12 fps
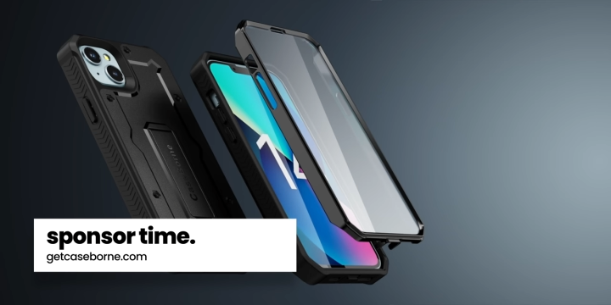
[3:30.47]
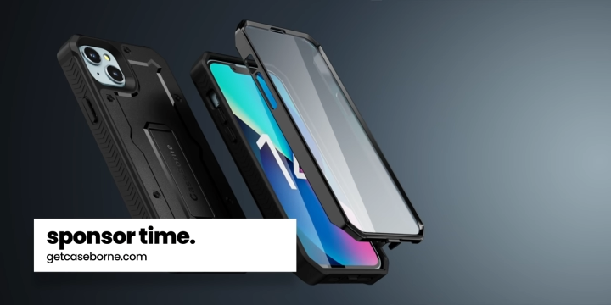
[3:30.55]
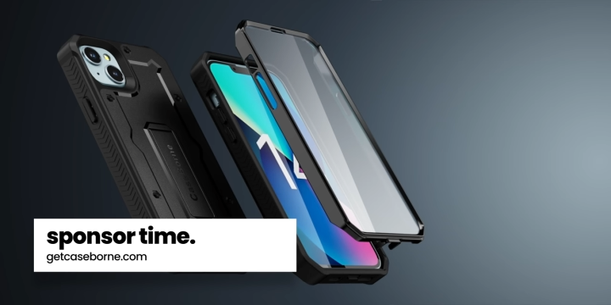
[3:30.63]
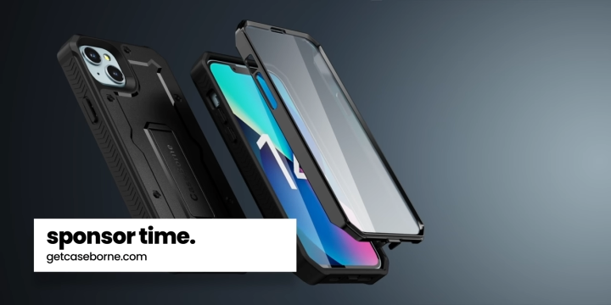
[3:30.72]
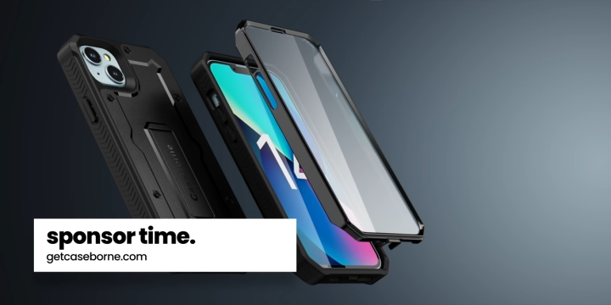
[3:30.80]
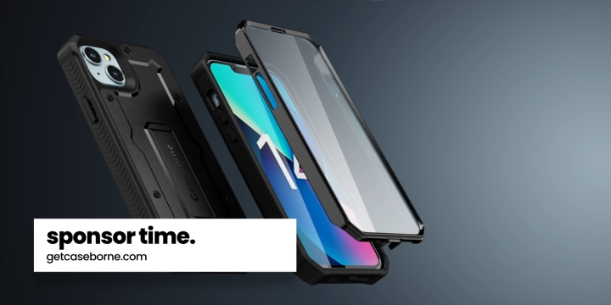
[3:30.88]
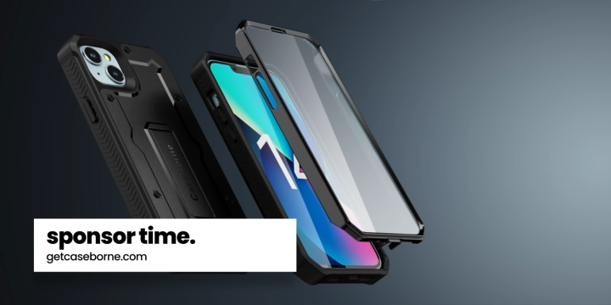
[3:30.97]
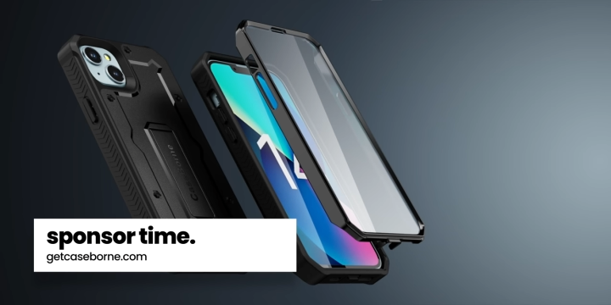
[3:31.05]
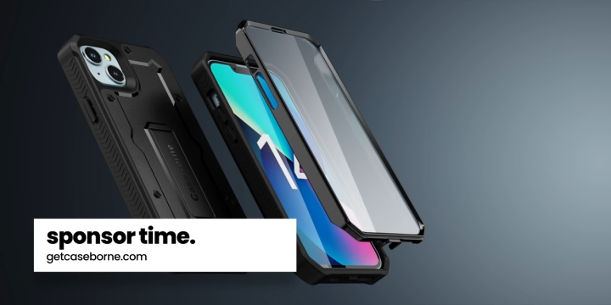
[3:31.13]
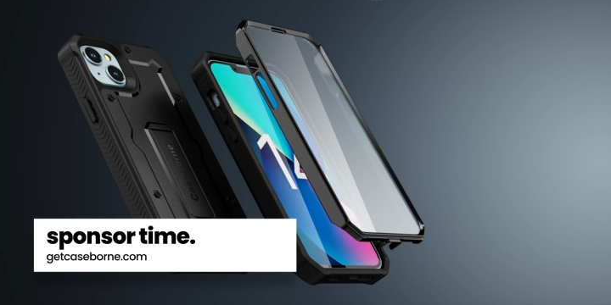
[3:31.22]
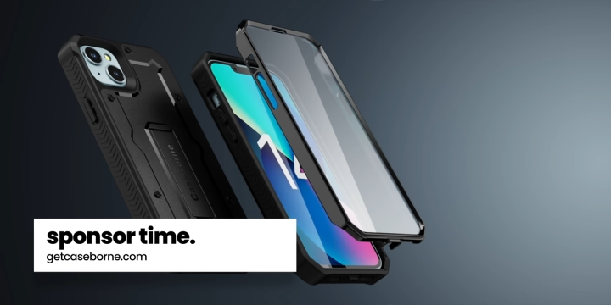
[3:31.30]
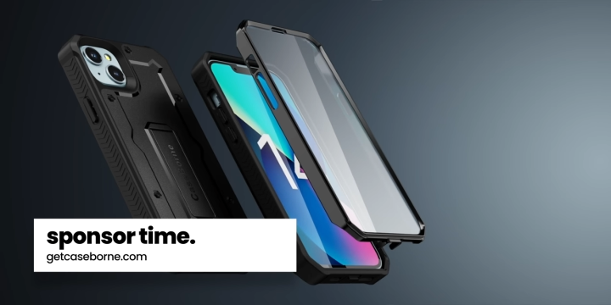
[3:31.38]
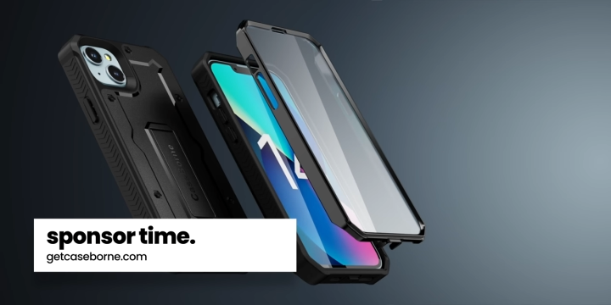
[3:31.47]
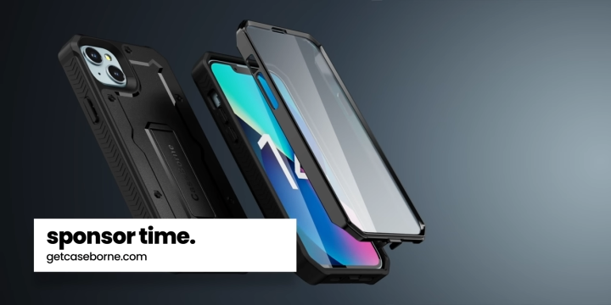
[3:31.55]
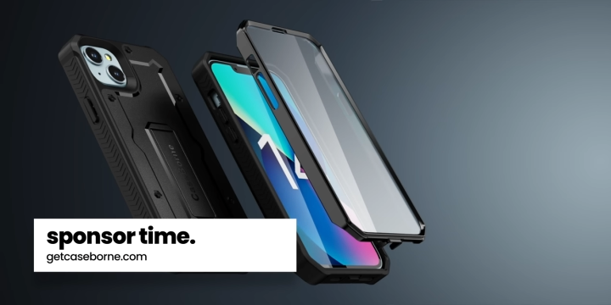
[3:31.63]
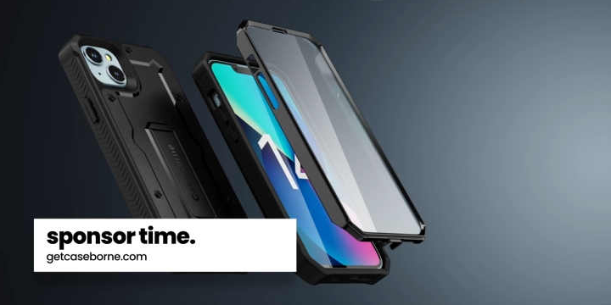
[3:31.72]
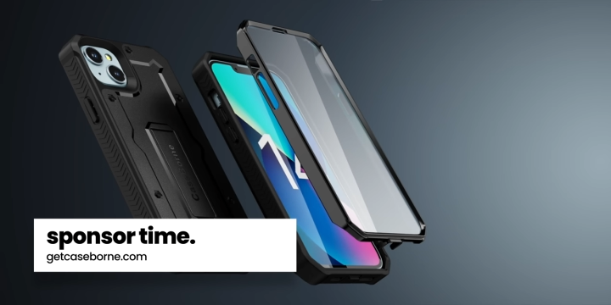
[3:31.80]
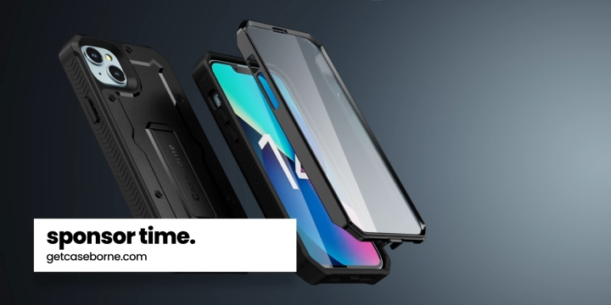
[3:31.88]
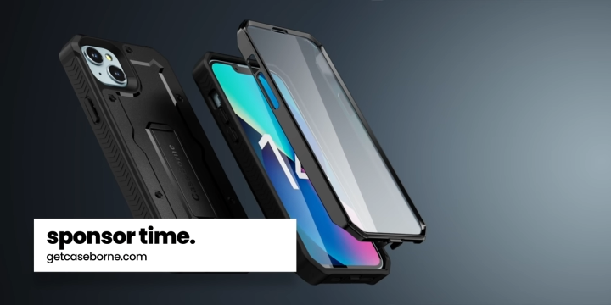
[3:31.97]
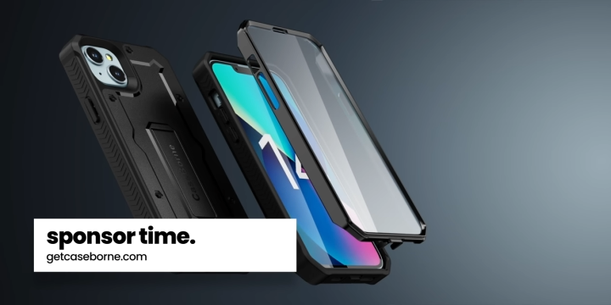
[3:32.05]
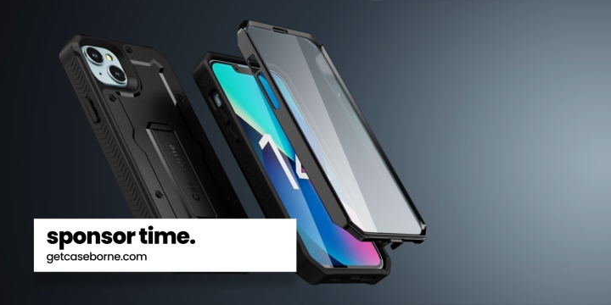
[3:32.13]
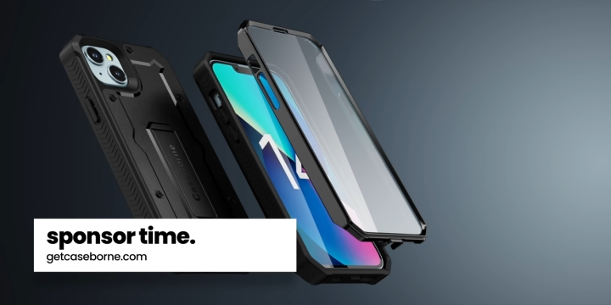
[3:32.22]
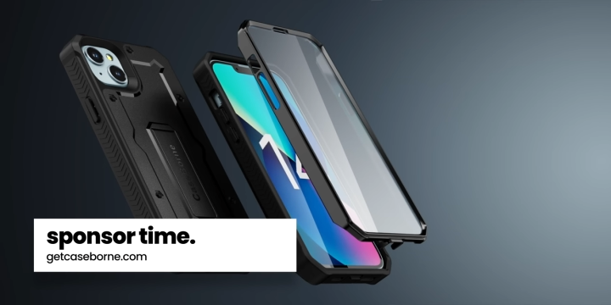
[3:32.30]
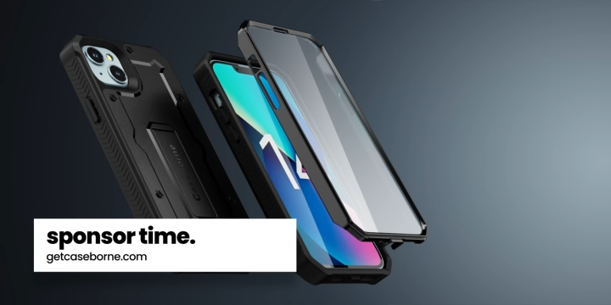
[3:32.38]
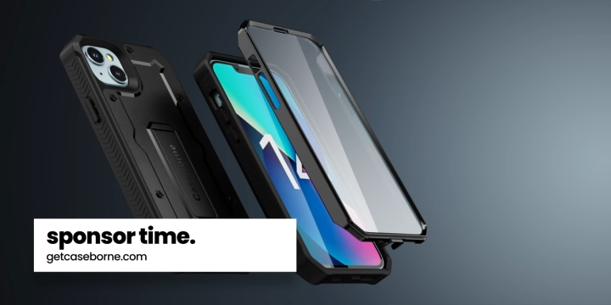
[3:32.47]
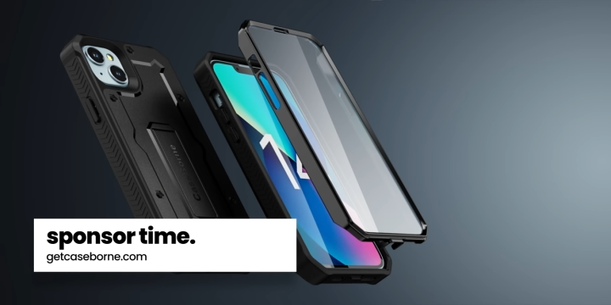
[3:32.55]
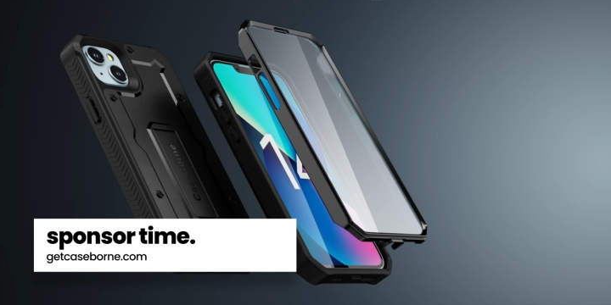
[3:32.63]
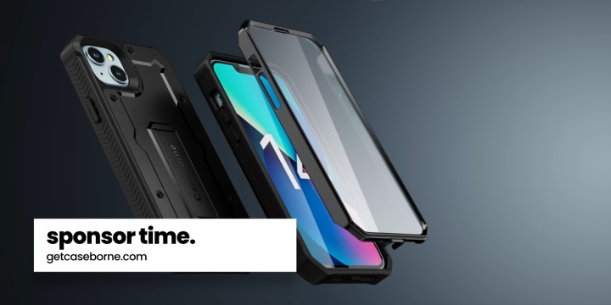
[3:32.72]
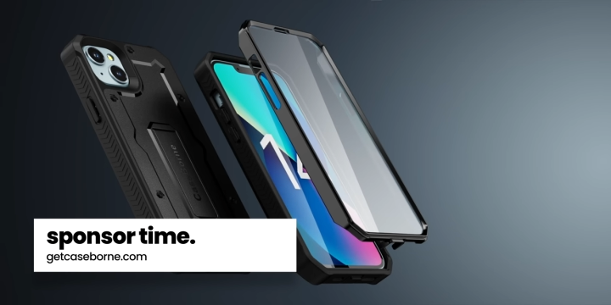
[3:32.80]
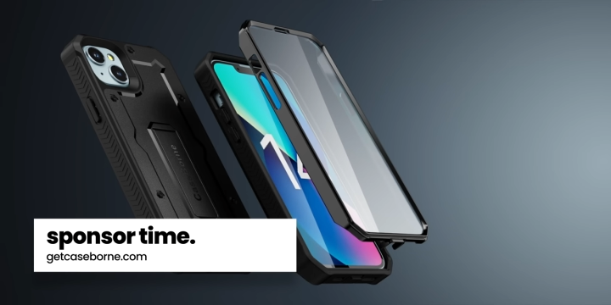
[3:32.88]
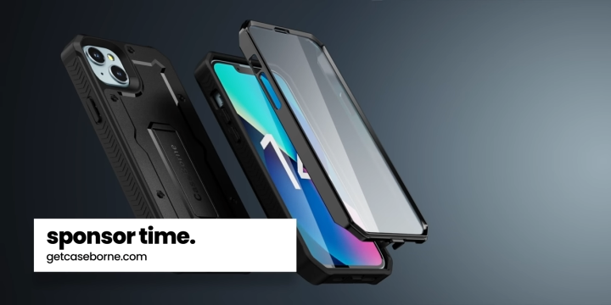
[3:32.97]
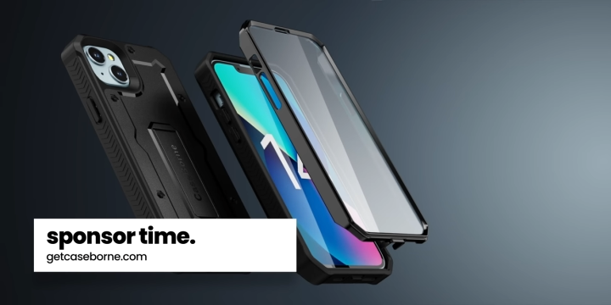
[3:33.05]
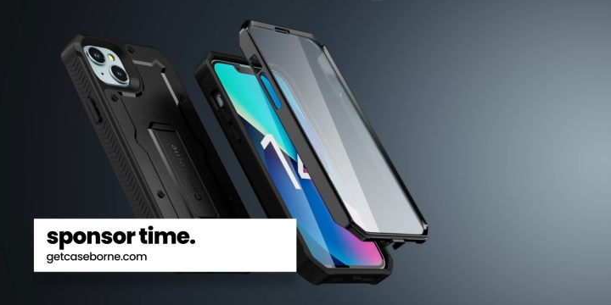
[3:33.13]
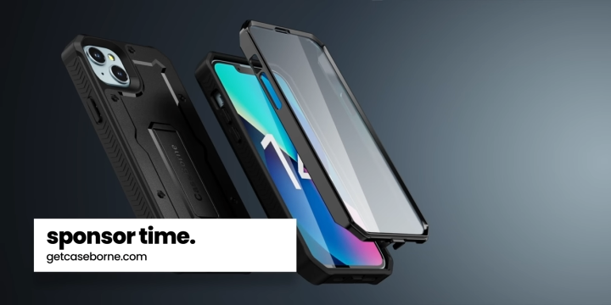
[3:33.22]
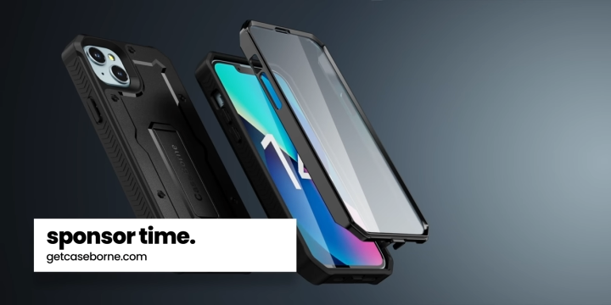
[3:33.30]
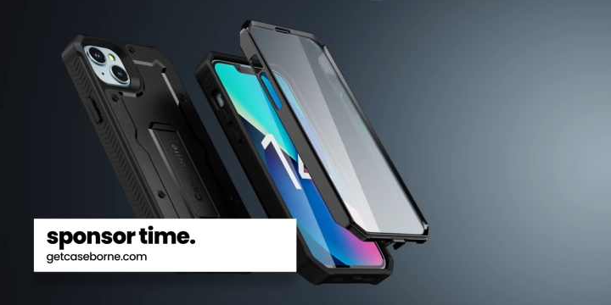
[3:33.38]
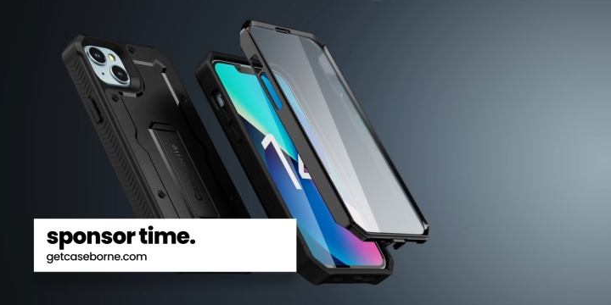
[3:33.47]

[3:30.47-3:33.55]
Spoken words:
Nobody's mouth can be seen.